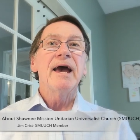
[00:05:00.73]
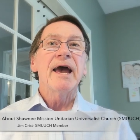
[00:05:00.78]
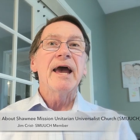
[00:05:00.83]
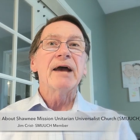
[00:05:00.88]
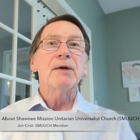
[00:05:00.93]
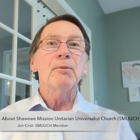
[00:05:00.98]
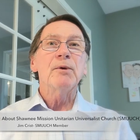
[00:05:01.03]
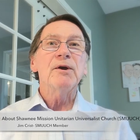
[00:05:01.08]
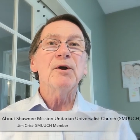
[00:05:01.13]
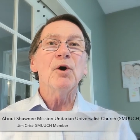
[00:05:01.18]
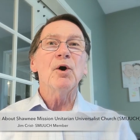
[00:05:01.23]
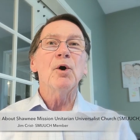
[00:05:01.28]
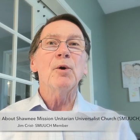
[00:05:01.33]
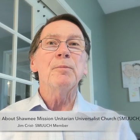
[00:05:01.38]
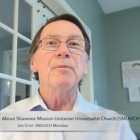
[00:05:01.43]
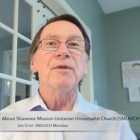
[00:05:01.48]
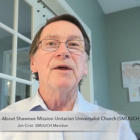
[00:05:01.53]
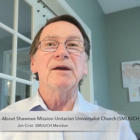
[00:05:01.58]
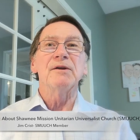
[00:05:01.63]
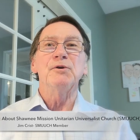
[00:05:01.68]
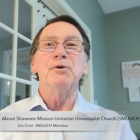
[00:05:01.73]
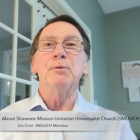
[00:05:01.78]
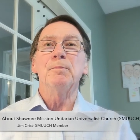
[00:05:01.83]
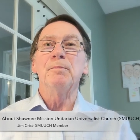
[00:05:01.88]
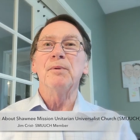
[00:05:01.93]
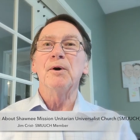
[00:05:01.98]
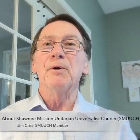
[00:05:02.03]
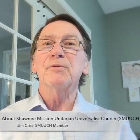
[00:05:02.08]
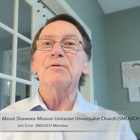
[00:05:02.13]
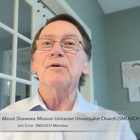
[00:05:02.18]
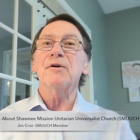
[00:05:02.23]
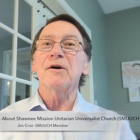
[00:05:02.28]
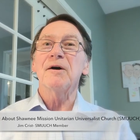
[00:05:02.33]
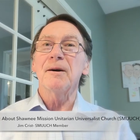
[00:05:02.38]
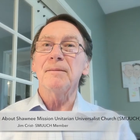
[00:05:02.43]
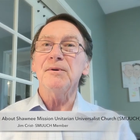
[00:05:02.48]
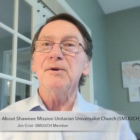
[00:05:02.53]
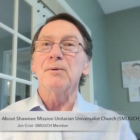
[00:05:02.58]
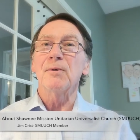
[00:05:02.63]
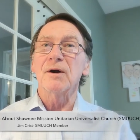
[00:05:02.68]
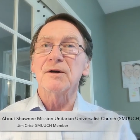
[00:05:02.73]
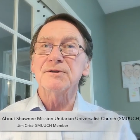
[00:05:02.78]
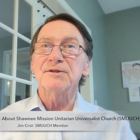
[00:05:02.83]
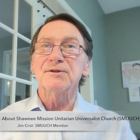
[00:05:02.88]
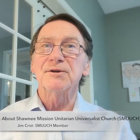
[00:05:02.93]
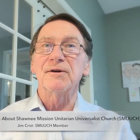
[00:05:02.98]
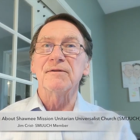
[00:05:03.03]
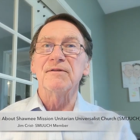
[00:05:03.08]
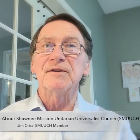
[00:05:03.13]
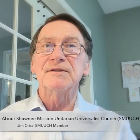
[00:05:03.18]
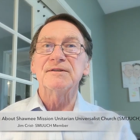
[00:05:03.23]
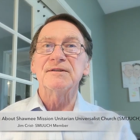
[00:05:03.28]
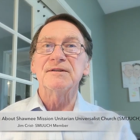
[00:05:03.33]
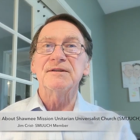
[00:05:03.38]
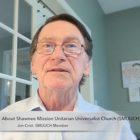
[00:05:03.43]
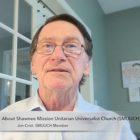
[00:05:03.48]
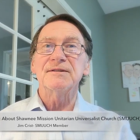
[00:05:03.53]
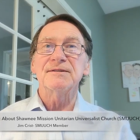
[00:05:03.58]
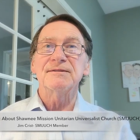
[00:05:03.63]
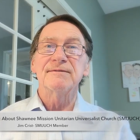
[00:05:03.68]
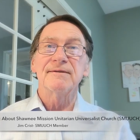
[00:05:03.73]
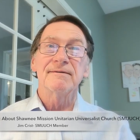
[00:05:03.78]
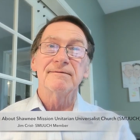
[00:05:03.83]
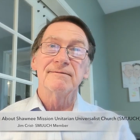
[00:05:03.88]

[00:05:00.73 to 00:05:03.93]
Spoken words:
And we hope that you both come to our services,